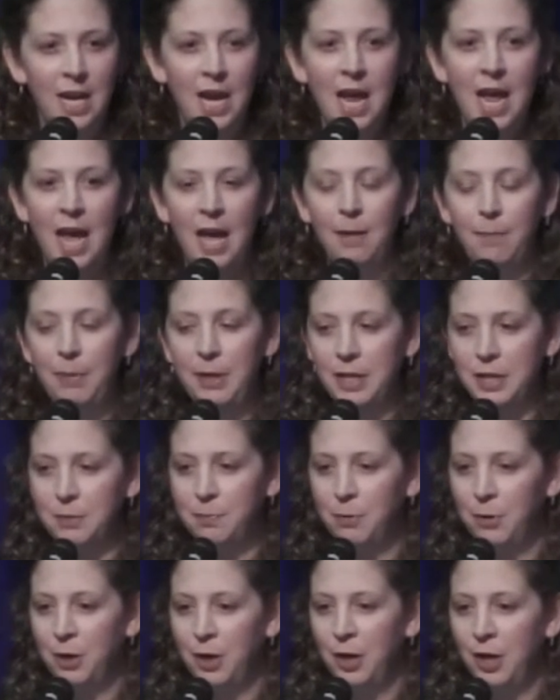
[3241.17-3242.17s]
and
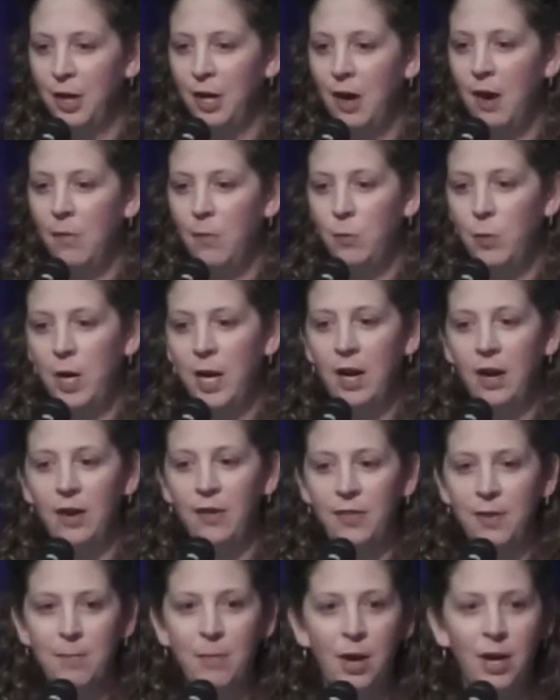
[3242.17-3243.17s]
Pittsburgh, where
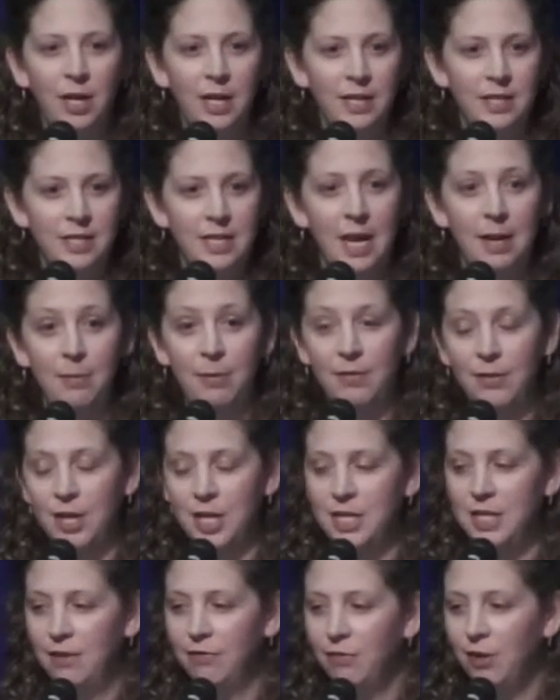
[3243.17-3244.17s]
the markets can be very
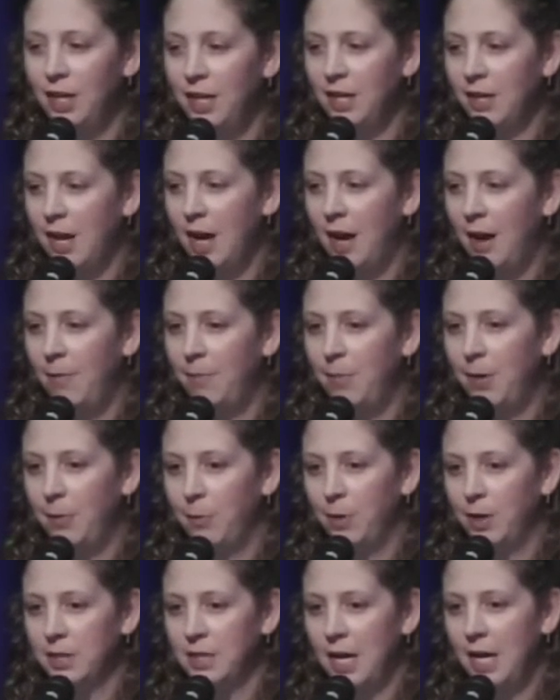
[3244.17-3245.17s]
different, but
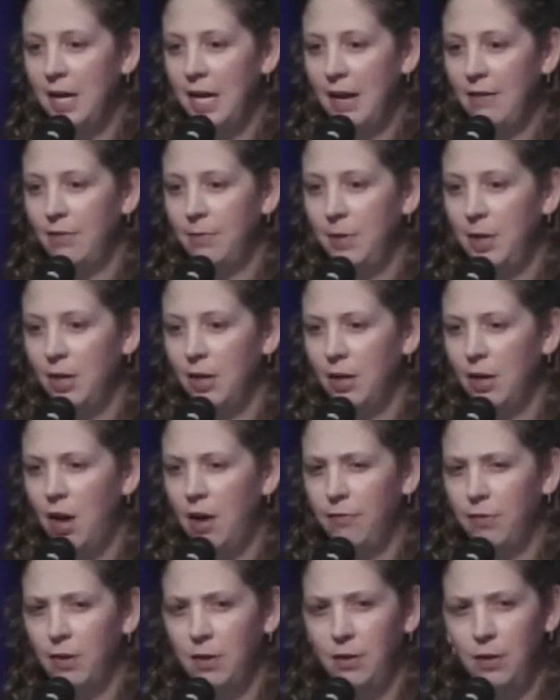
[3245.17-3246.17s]
we're excited to have him here and
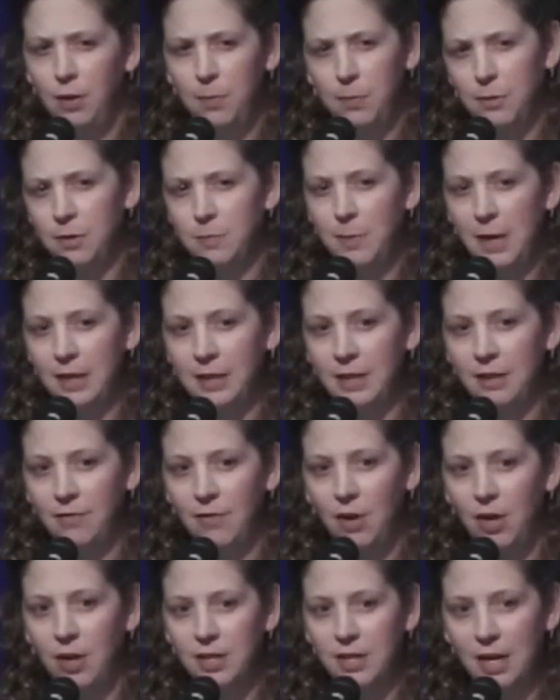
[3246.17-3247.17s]
offer a little perspective
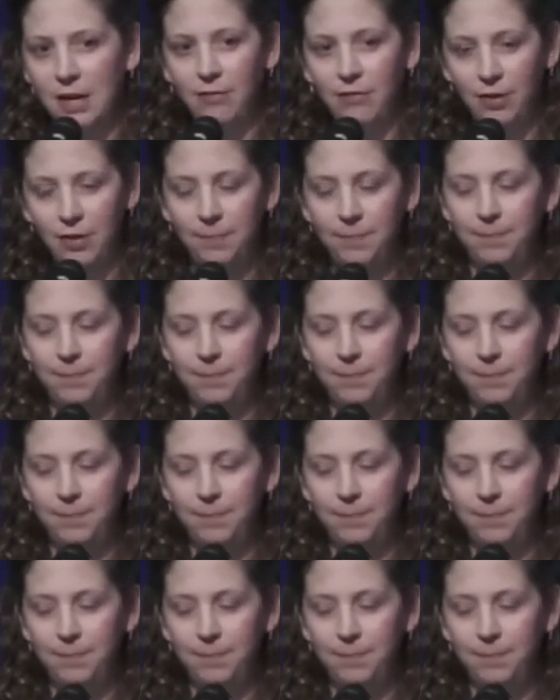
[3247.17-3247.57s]
on Denver.